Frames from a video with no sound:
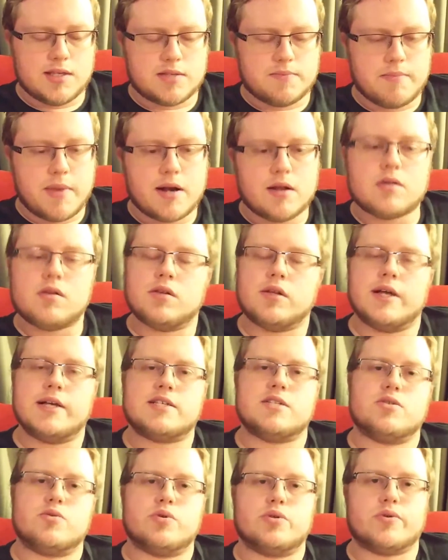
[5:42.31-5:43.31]
medical
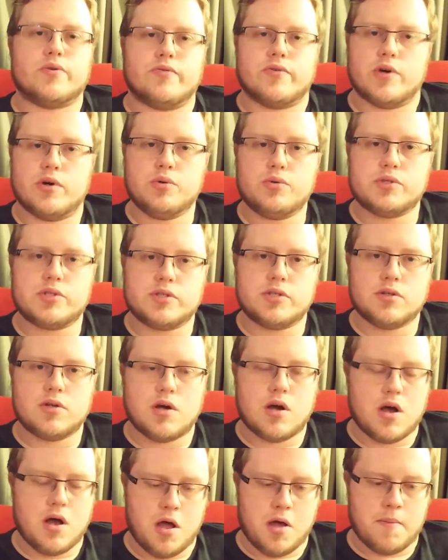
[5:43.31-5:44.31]
license was revoked.
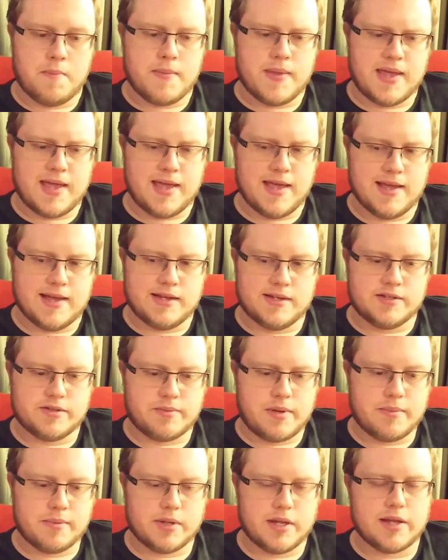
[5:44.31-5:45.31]
And
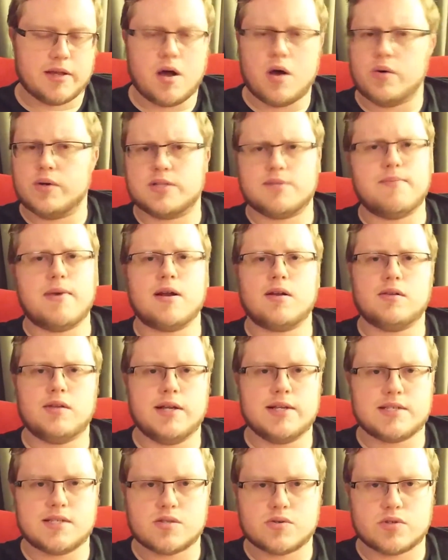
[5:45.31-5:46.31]
people are like, oh, his medical
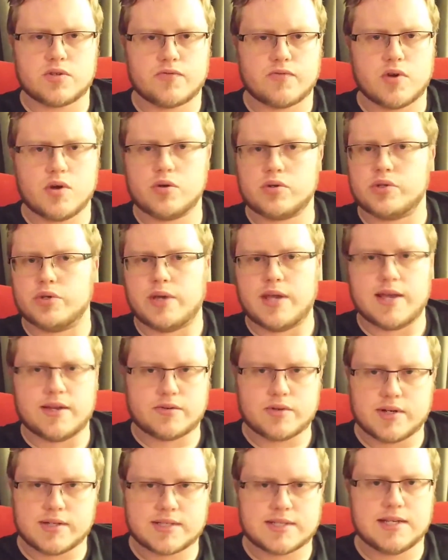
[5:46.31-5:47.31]
license was revoked, you can't
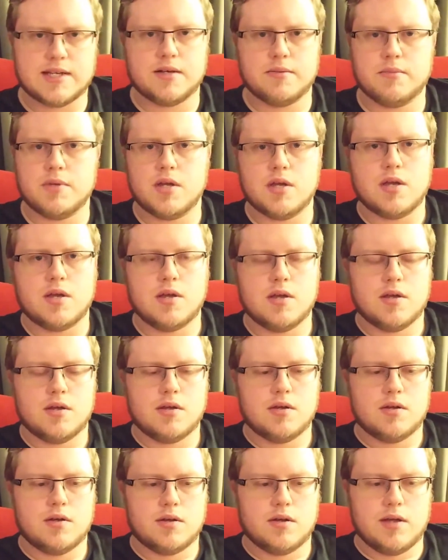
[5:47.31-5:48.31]
trust him.
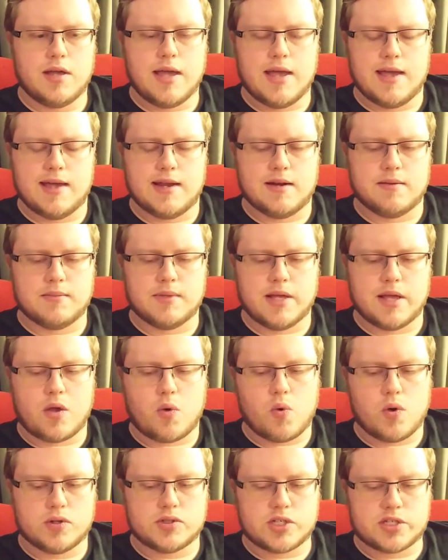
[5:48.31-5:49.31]
And I'm
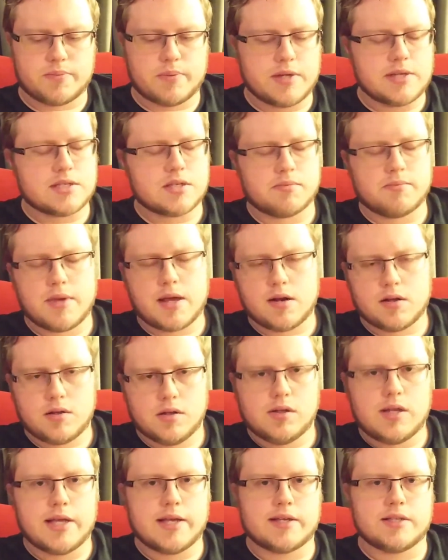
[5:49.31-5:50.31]
like, well, just because his
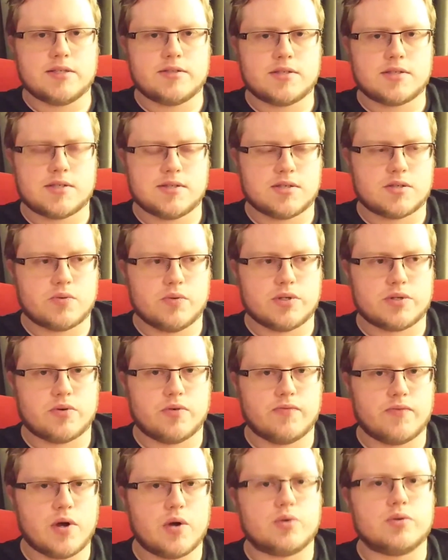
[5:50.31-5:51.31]
medical license was
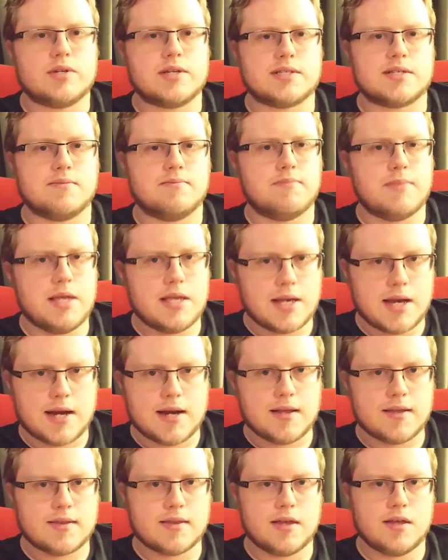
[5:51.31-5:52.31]
revoked doesn't mean
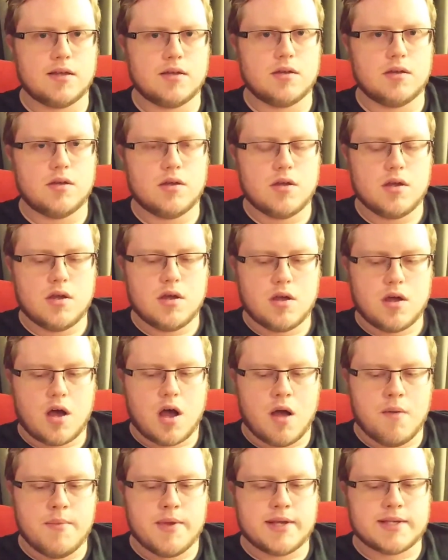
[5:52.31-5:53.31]
anything.
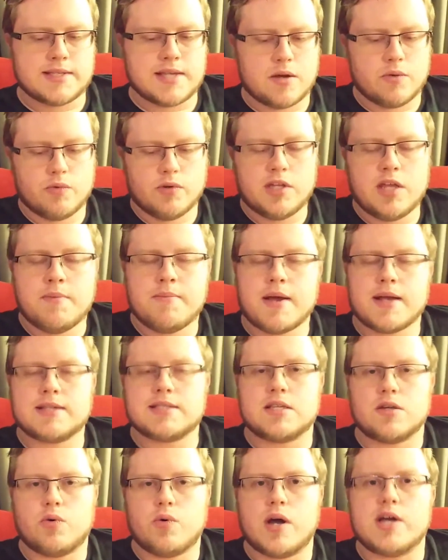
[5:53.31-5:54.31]
Because that really
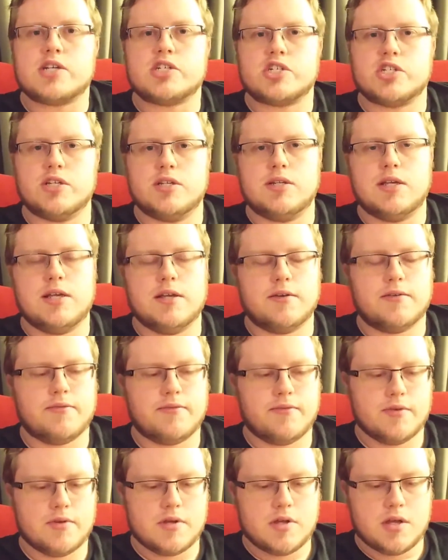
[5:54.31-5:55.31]
begs the question. If